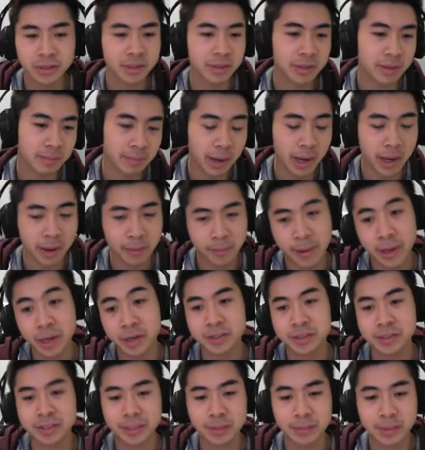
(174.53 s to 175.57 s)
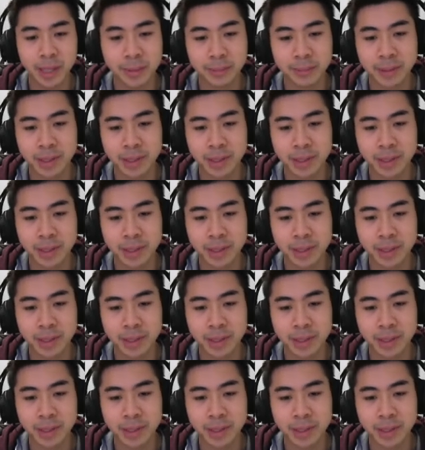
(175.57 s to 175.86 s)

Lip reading: It might or might not see play, but in